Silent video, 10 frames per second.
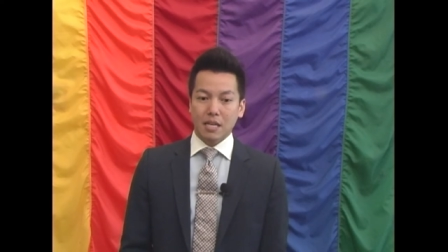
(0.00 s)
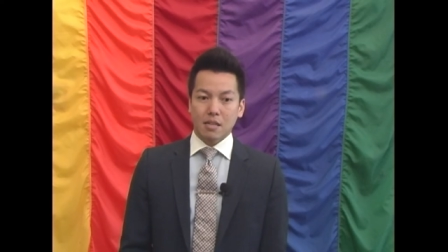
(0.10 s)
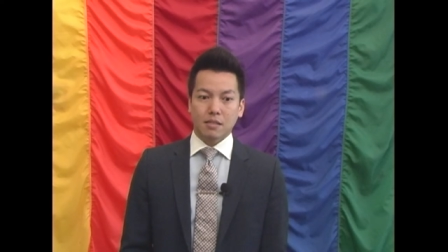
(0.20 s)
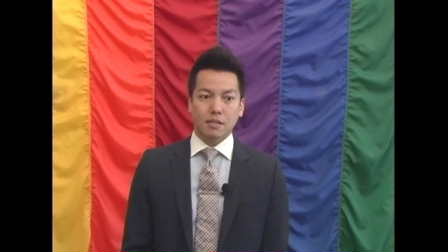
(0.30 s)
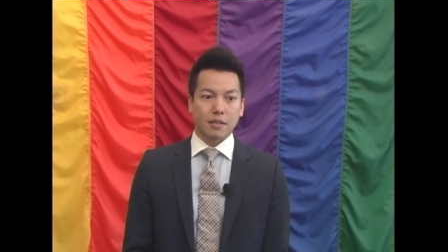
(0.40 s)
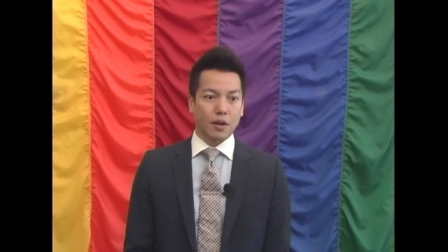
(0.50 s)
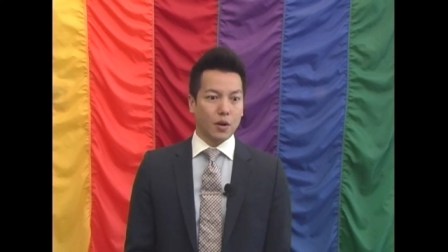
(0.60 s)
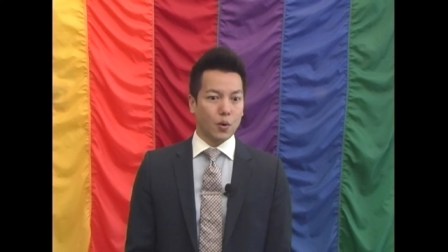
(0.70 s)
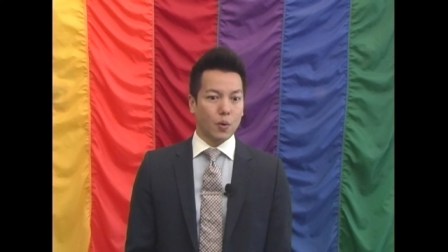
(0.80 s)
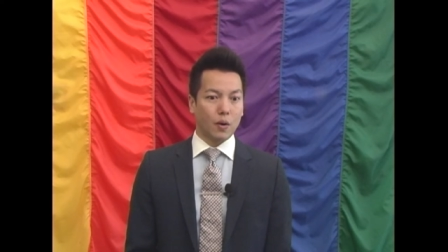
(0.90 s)

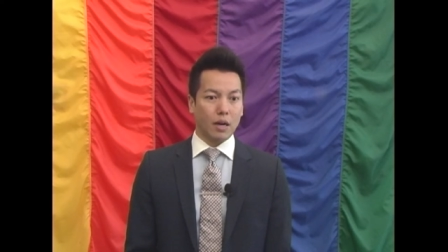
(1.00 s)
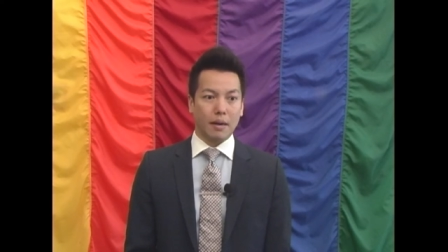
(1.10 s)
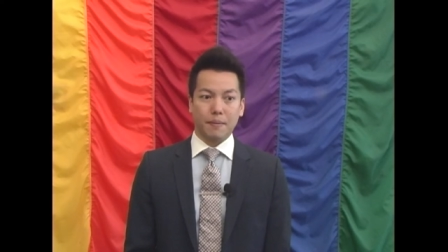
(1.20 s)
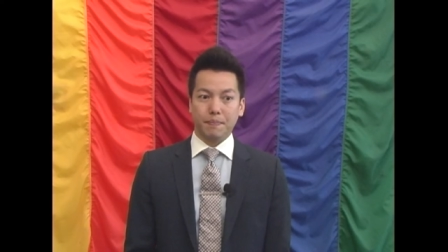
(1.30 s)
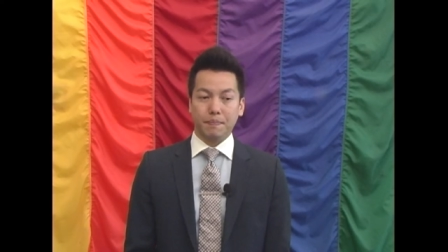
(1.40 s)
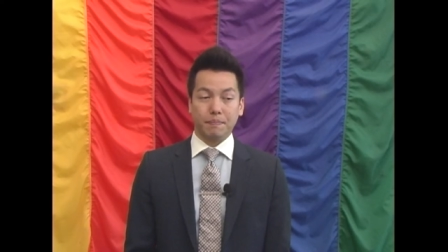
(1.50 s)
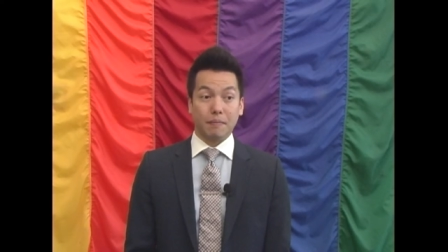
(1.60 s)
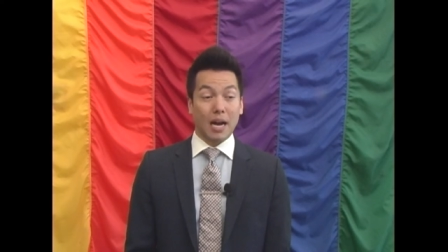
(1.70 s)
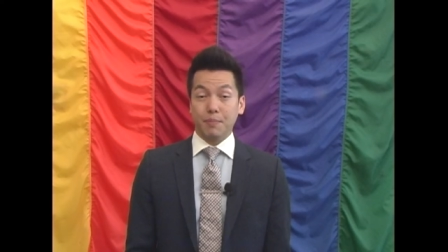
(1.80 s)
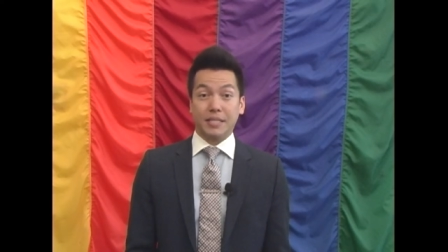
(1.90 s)
So I'm